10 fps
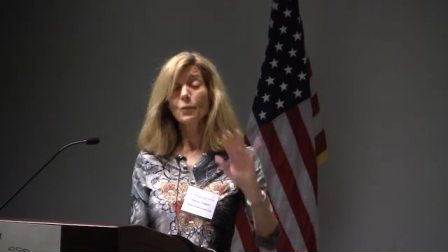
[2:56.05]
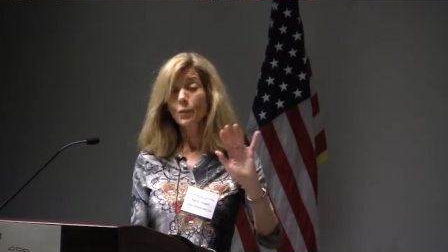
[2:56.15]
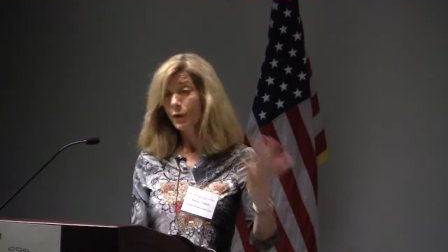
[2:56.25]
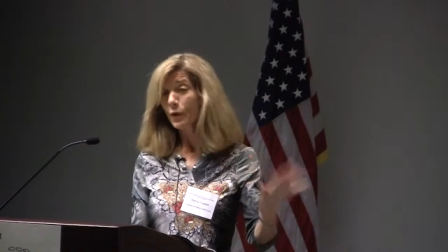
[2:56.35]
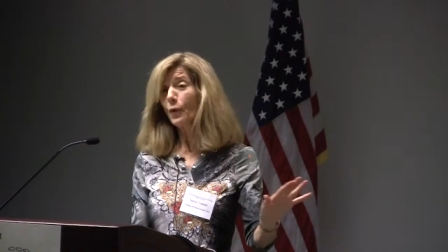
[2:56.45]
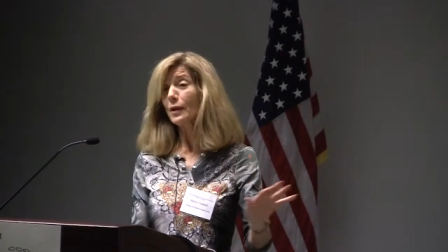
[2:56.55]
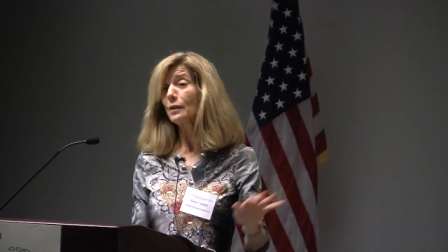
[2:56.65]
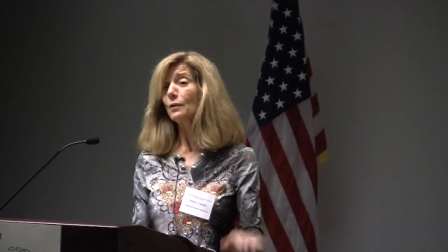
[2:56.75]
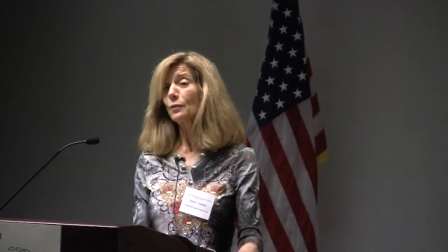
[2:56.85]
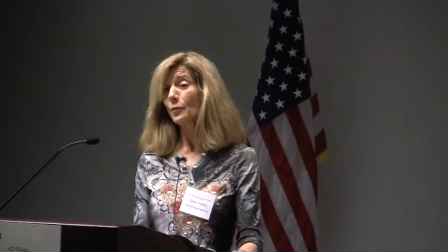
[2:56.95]
We're
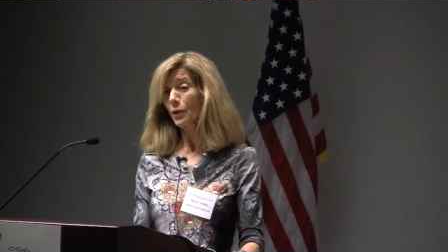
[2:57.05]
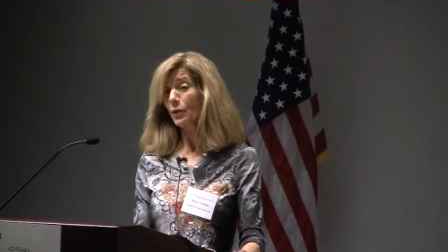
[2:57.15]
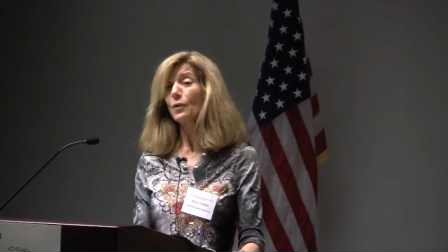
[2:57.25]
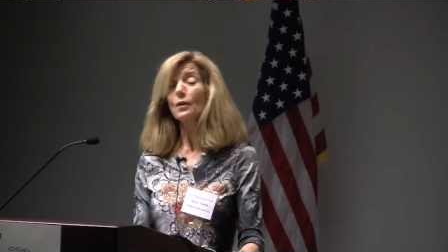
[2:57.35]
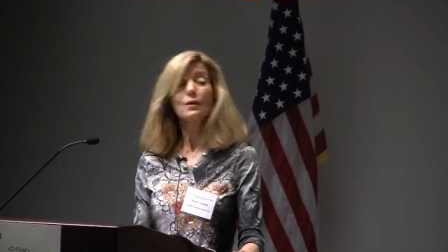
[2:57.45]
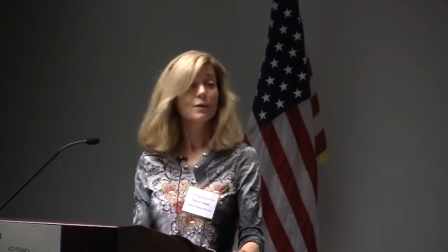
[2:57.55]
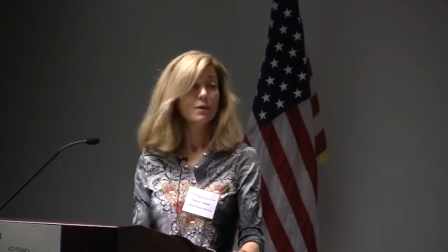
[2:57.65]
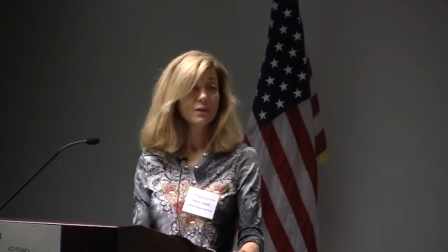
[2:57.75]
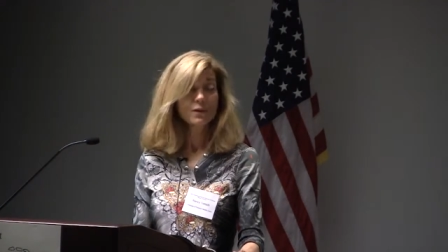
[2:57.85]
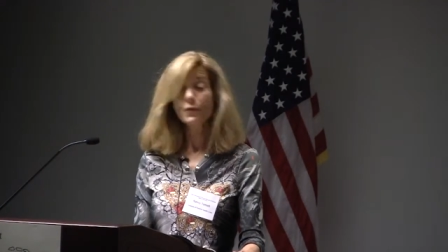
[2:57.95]
going with
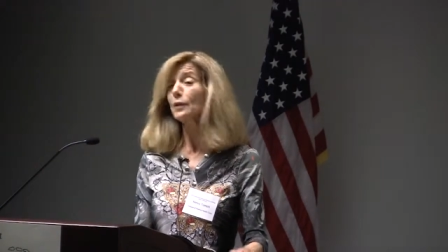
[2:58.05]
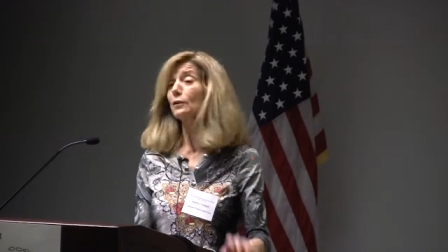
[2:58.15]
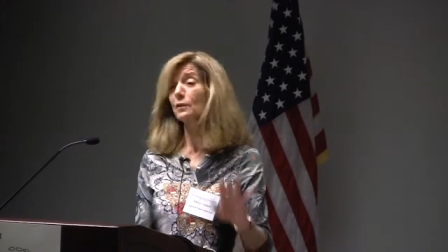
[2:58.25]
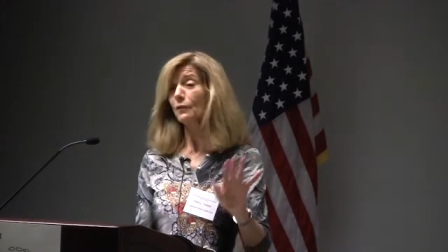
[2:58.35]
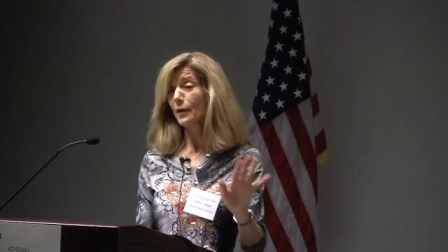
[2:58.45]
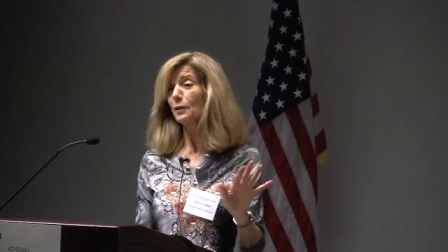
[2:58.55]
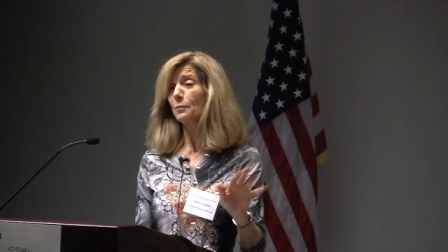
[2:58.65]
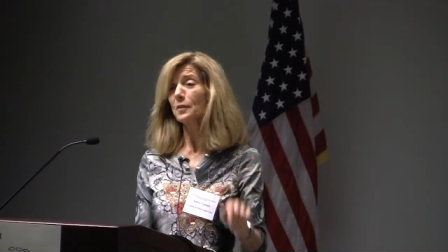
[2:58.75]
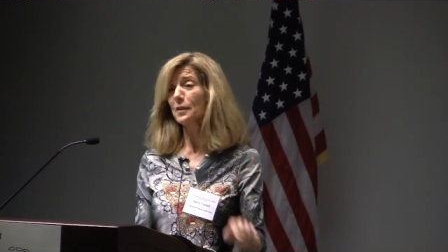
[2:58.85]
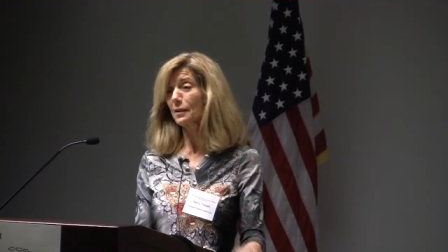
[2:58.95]
the field
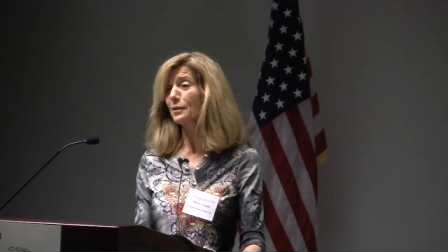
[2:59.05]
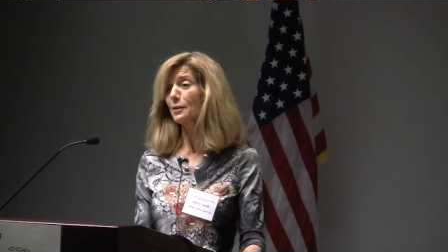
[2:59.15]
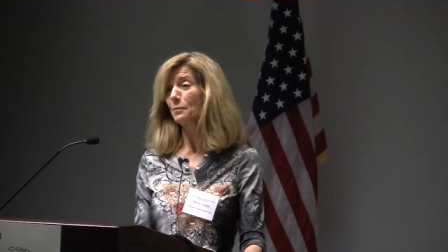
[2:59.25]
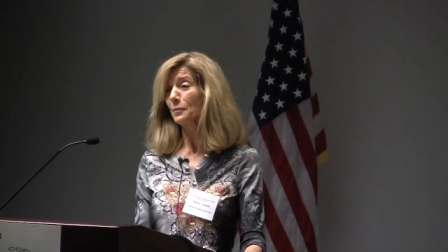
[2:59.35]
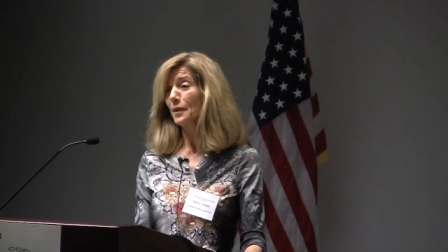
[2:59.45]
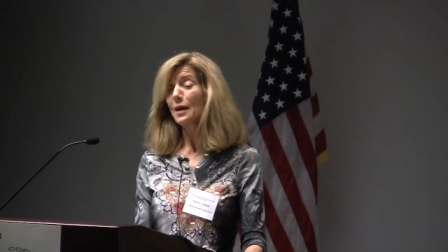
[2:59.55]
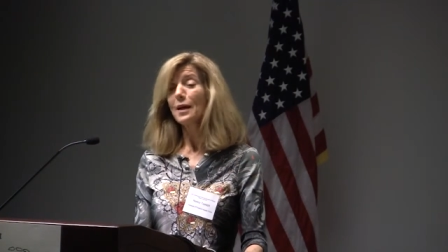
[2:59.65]
developed system.